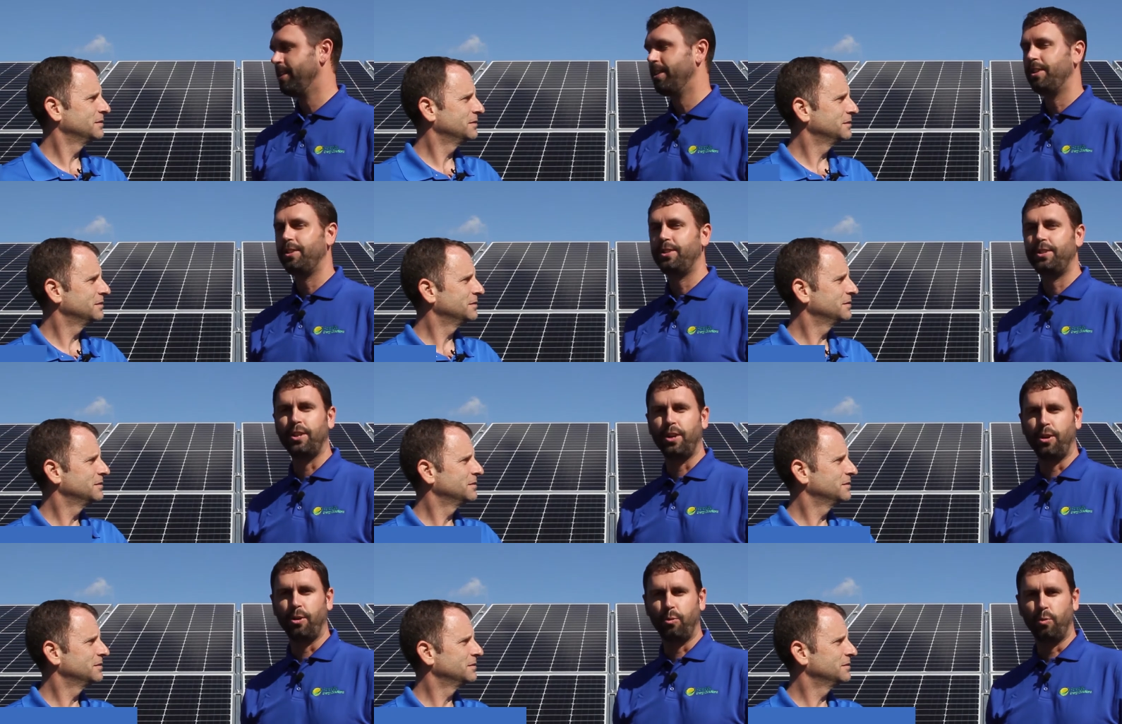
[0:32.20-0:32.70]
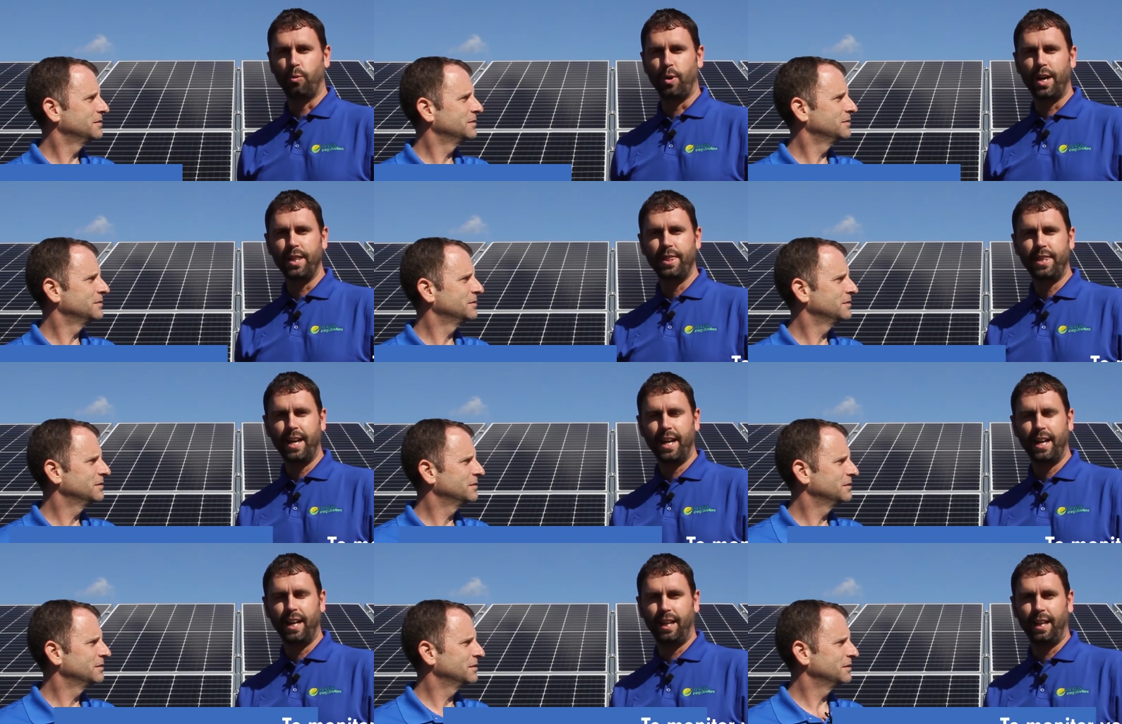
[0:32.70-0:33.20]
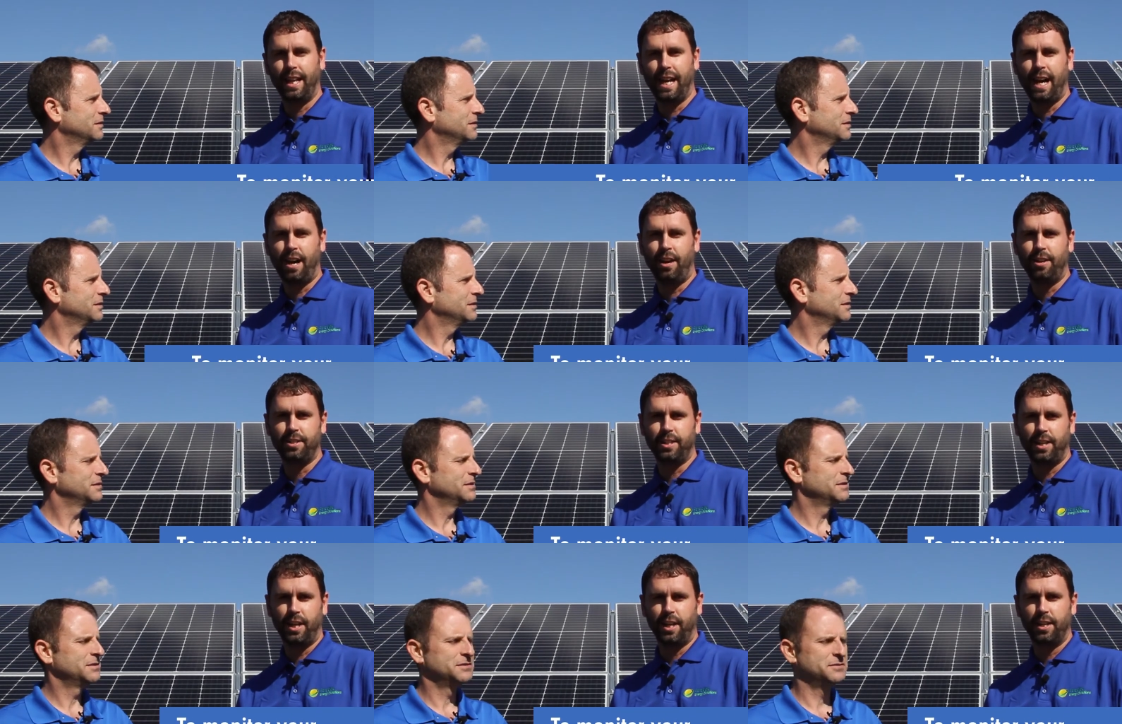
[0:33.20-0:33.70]
Speaker 1: So what that
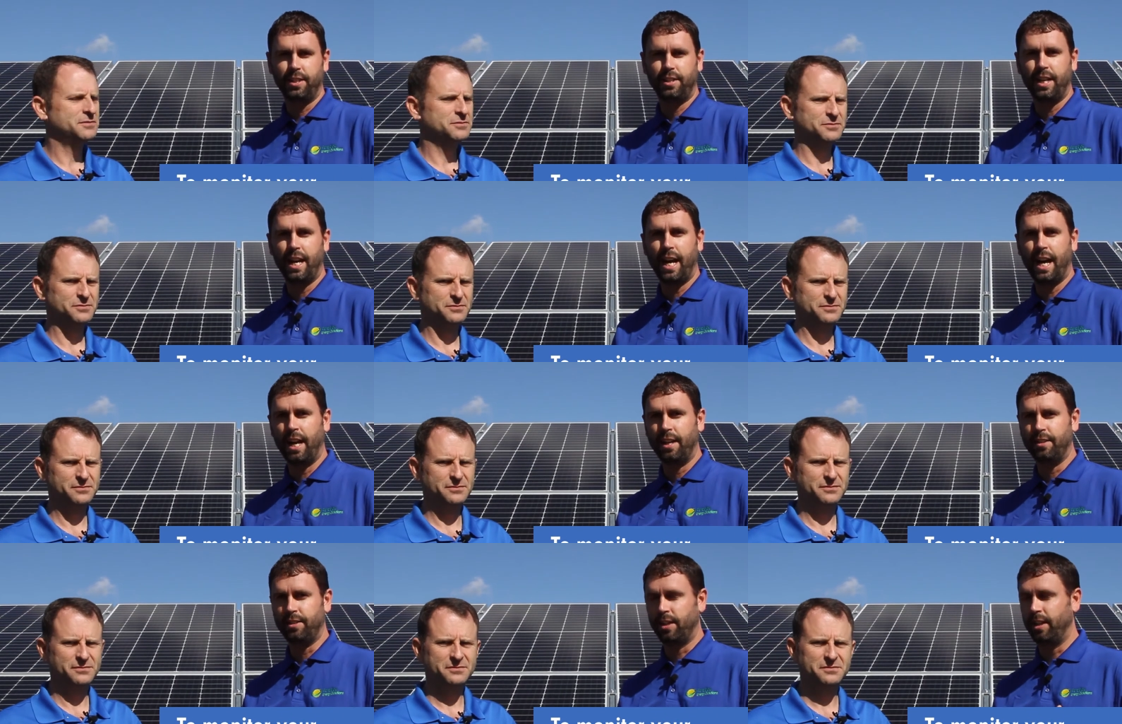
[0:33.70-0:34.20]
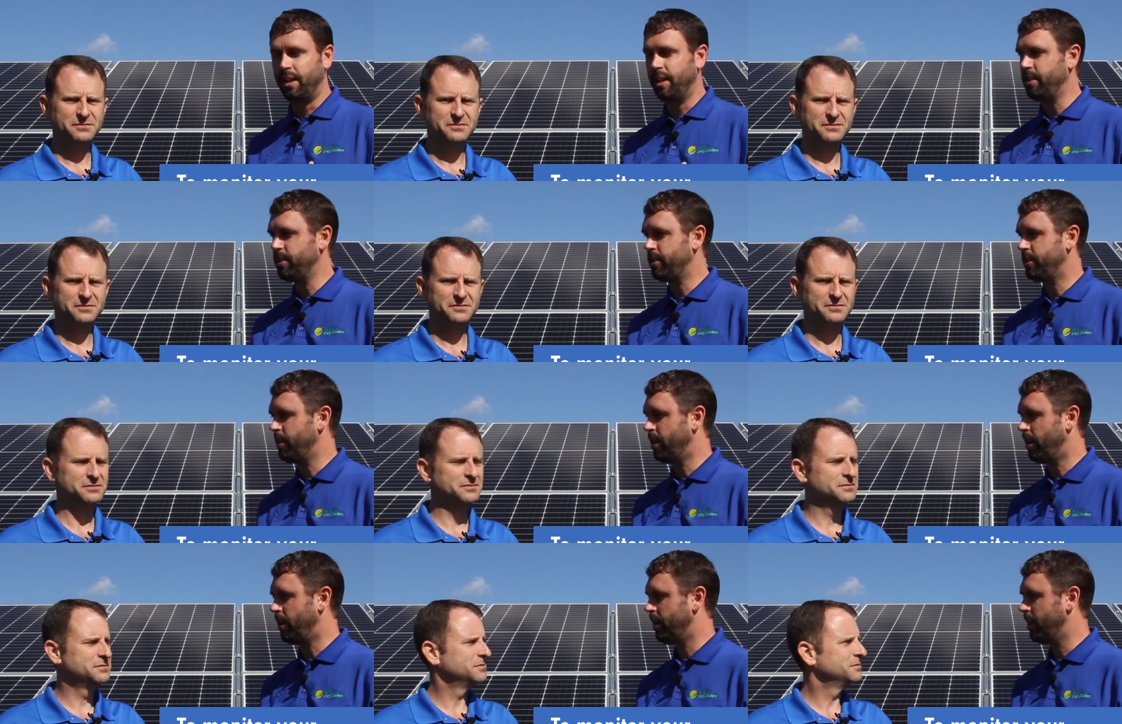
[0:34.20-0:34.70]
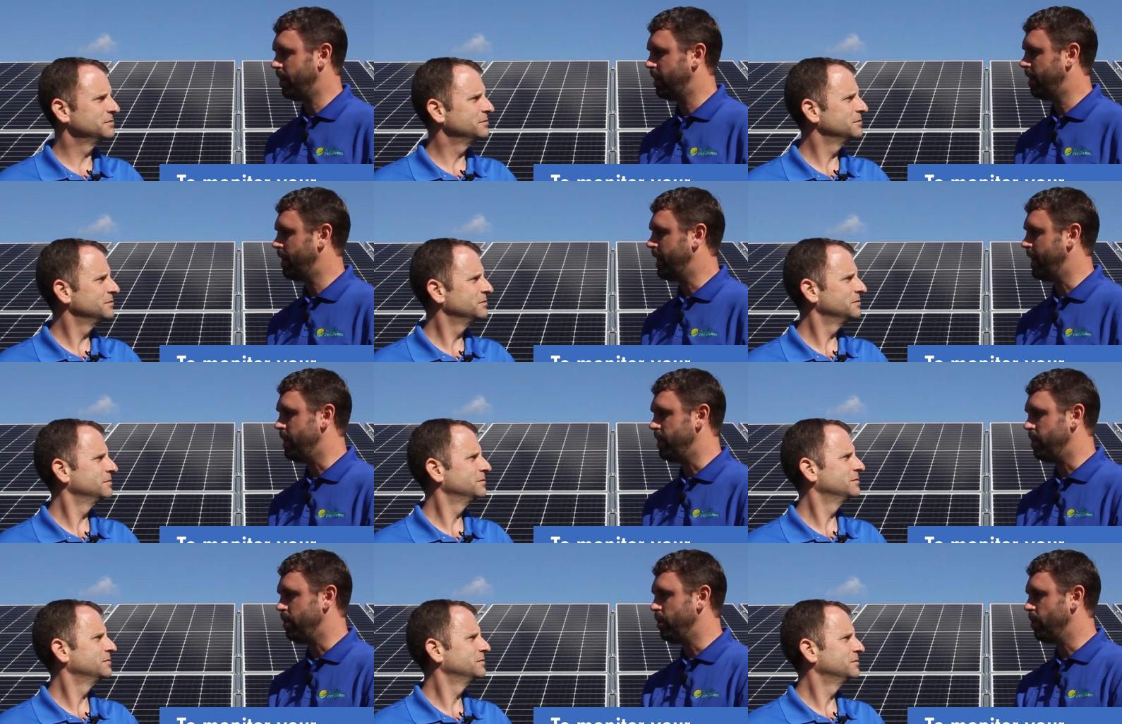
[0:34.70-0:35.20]
allows us as an installer
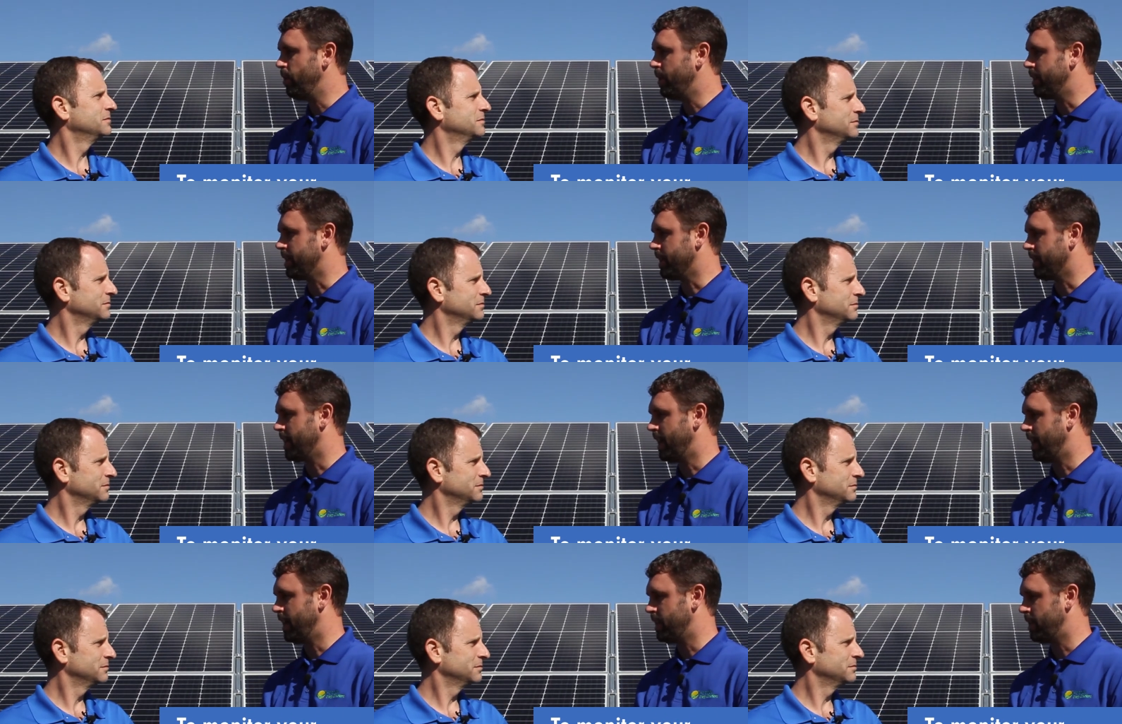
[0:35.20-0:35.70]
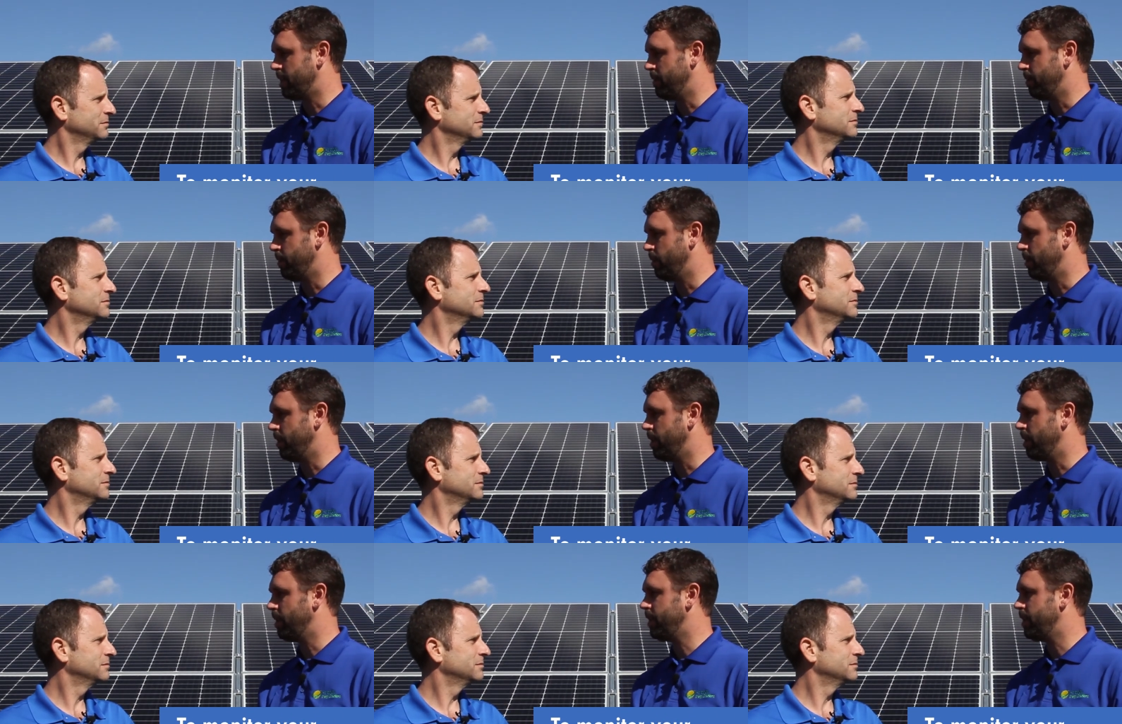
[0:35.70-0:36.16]
and you as a customer